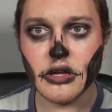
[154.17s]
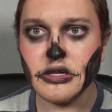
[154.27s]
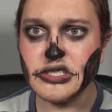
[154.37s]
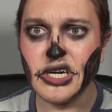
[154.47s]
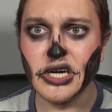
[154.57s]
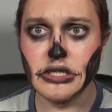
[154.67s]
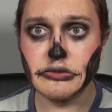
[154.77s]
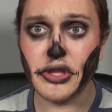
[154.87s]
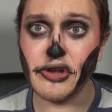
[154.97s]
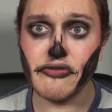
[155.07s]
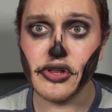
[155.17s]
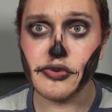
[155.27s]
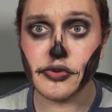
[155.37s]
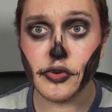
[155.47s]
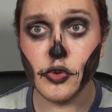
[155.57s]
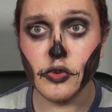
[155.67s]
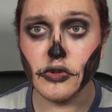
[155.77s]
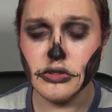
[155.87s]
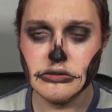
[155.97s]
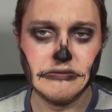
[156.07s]
The interviews were
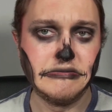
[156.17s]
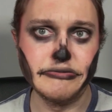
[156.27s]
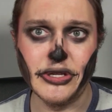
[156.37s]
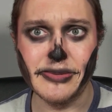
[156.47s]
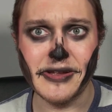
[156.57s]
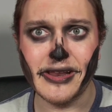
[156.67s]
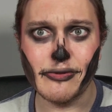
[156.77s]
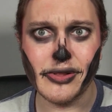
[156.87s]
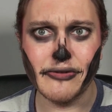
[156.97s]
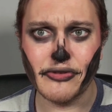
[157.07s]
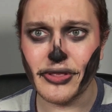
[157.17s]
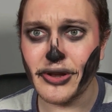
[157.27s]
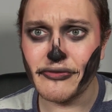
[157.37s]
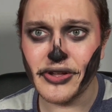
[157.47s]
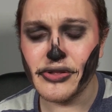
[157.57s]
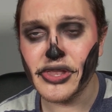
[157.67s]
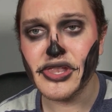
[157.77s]
cool. That was about it, really, for the interviews.